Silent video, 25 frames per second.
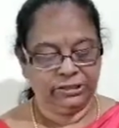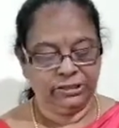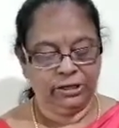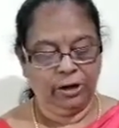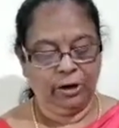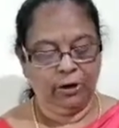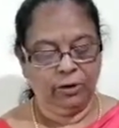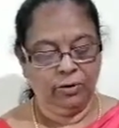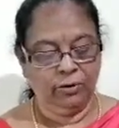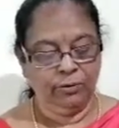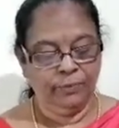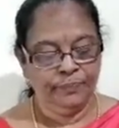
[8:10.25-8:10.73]

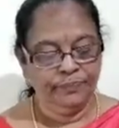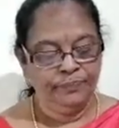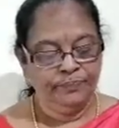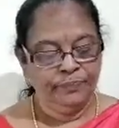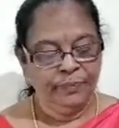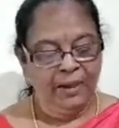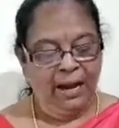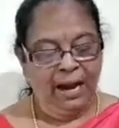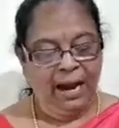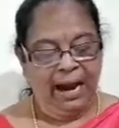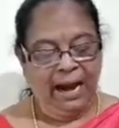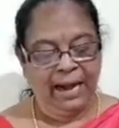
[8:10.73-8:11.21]
Now,
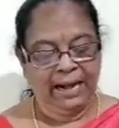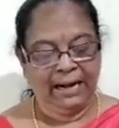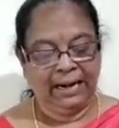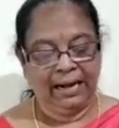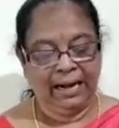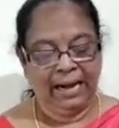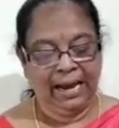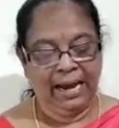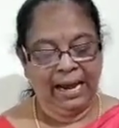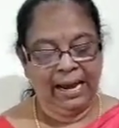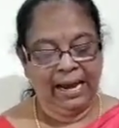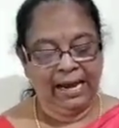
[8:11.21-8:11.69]

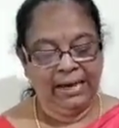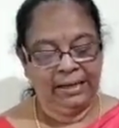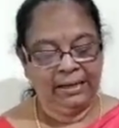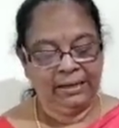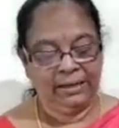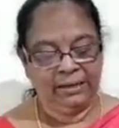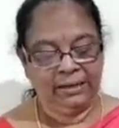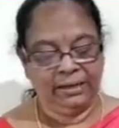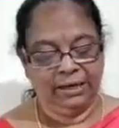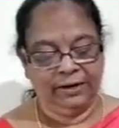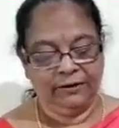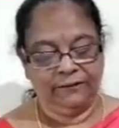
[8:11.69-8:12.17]

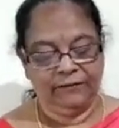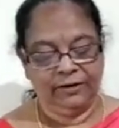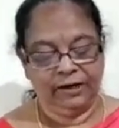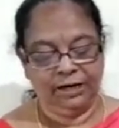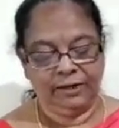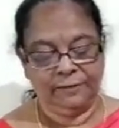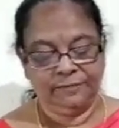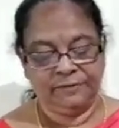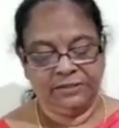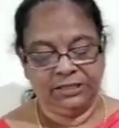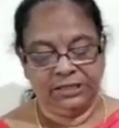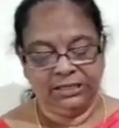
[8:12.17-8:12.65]
underline the
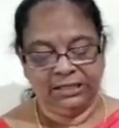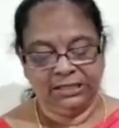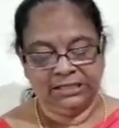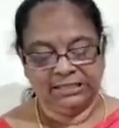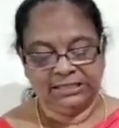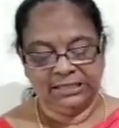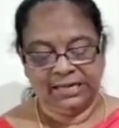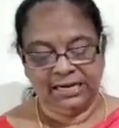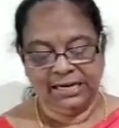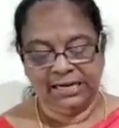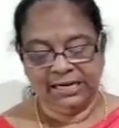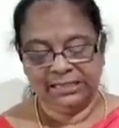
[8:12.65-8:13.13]
verbs in the
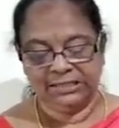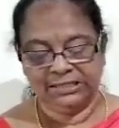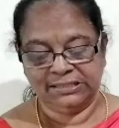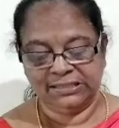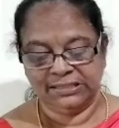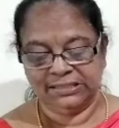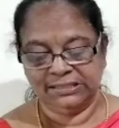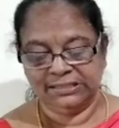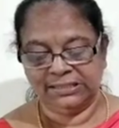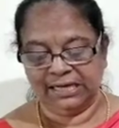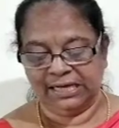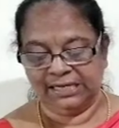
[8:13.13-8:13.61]

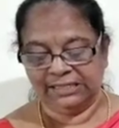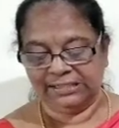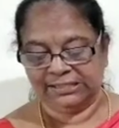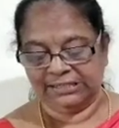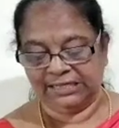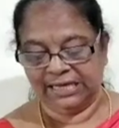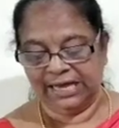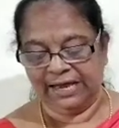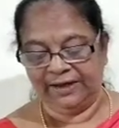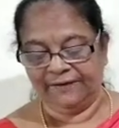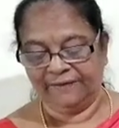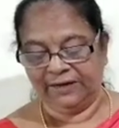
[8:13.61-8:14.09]
sentences and
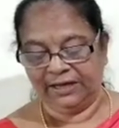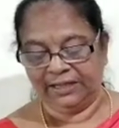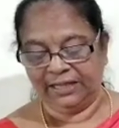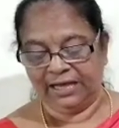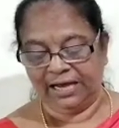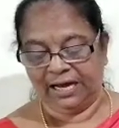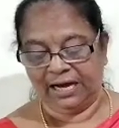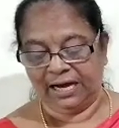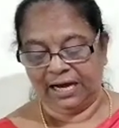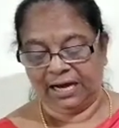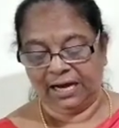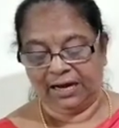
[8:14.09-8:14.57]
say
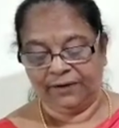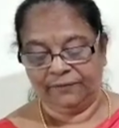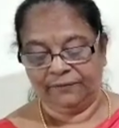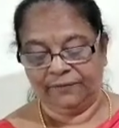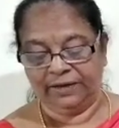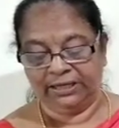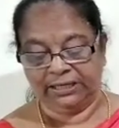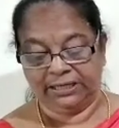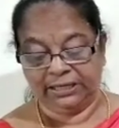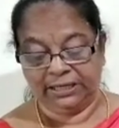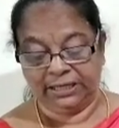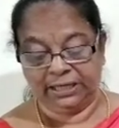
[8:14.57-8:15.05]

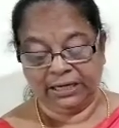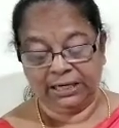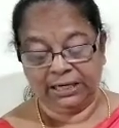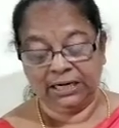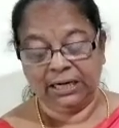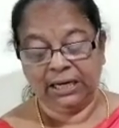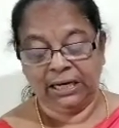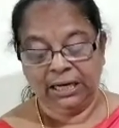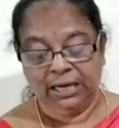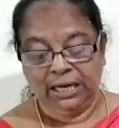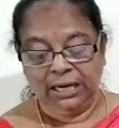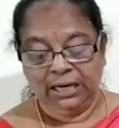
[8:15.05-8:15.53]

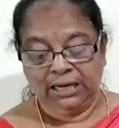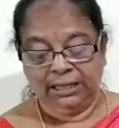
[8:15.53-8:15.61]
whether